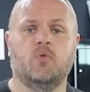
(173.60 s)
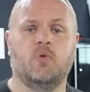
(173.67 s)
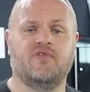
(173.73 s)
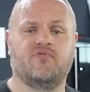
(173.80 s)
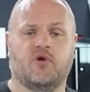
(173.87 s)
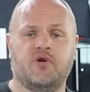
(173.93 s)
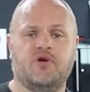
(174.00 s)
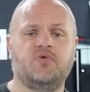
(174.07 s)

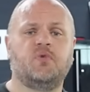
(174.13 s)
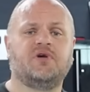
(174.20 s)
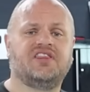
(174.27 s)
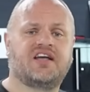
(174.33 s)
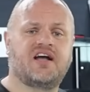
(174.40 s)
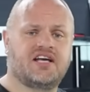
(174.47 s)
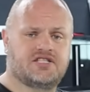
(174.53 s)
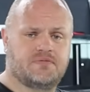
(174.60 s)
We've learned what
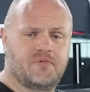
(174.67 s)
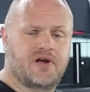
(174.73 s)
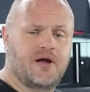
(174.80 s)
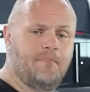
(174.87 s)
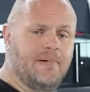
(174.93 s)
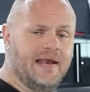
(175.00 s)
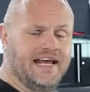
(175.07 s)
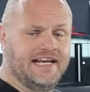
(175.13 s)
the customer
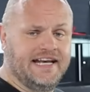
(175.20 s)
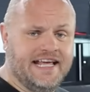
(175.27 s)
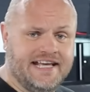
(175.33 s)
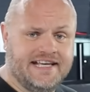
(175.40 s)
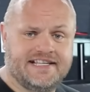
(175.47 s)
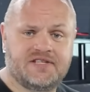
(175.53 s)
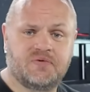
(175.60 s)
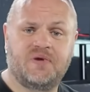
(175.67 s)
complaint
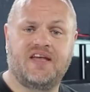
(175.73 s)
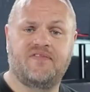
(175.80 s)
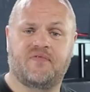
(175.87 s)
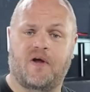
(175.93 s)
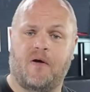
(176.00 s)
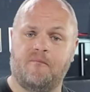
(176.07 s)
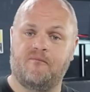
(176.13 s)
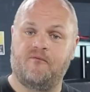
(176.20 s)
is. We have
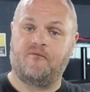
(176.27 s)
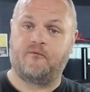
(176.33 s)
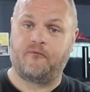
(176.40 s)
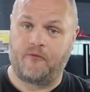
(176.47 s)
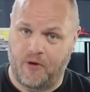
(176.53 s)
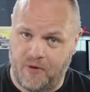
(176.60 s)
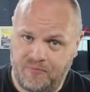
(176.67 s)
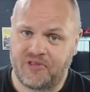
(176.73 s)

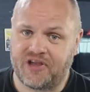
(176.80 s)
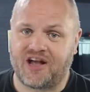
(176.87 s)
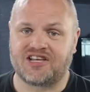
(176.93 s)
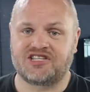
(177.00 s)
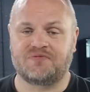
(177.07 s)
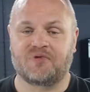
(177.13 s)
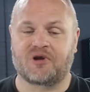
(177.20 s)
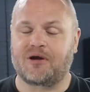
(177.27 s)
confirmed the
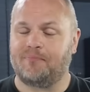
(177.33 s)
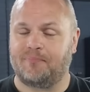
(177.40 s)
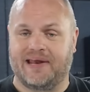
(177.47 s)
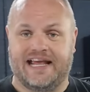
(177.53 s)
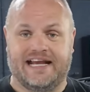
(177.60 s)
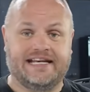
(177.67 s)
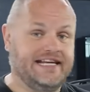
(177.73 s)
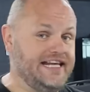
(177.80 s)
customer
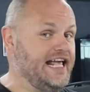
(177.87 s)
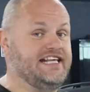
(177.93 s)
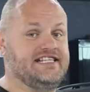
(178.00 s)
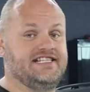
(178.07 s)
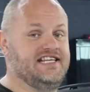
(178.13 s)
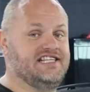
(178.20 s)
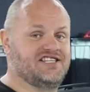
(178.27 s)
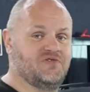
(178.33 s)
complaint. The
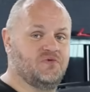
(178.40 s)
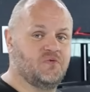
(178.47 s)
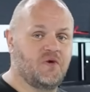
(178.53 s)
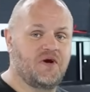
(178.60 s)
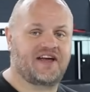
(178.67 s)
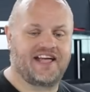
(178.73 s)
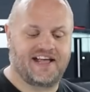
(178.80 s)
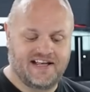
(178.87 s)
AC isn't
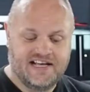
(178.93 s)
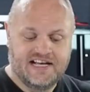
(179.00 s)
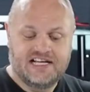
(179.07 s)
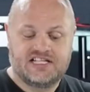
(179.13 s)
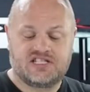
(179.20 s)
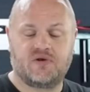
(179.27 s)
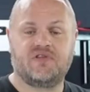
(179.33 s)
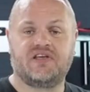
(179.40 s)
working.
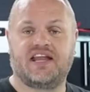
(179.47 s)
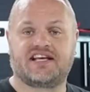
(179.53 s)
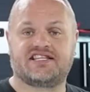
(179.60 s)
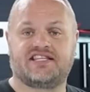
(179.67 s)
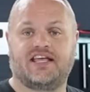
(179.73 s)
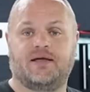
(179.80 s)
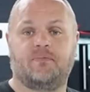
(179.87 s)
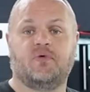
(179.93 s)
So in the next
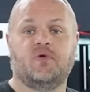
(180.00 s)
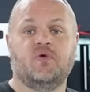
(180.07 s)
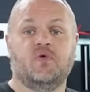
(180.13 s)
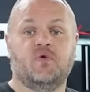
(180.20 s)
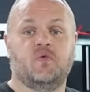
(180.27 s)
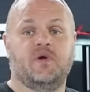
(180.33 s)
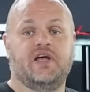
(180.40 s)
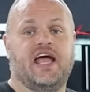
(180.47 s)
step,
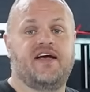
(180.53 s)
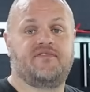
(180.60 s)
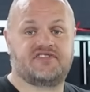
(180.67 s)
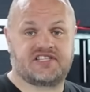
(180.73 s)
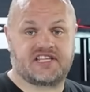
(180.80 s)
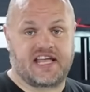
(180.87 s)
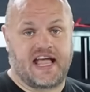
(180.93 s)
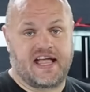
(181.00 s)
we have
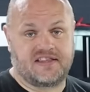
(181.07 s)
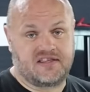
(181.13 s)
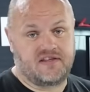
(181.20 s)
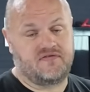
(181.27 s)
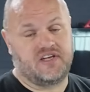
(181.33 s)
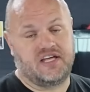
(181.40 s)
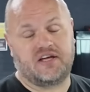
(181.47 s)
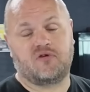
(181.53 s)
scanned
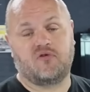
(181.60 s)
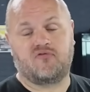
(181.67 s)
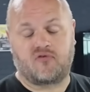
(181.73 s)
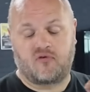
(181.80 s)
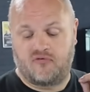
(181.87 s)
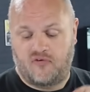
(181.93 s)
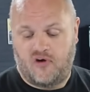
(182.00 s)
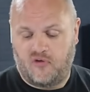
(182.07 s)
the vehicle
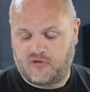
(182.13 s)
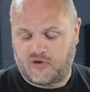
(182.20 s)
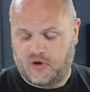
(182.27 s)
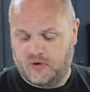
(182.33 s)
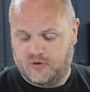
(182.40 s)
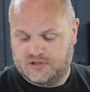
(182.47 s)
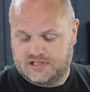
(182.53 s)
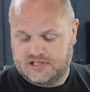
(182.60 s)
for fault
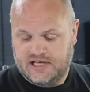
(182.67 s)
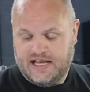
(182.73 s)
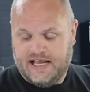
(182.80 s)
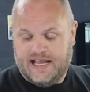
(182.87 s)
codes.